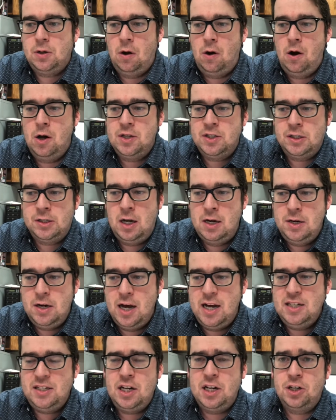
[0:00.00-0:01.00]
on
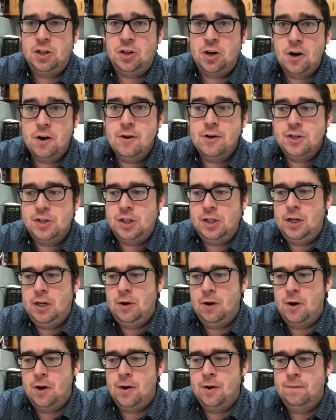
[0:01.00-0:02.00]
Sundays encouraging
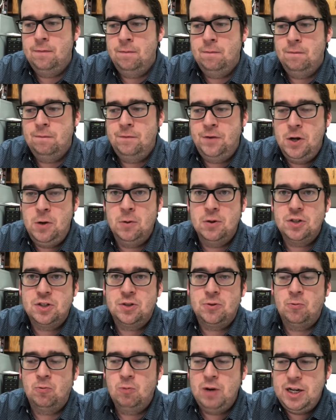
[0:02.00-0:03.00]
our viewers
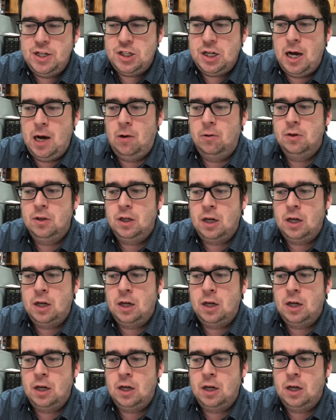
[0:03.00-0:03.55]
to reach out,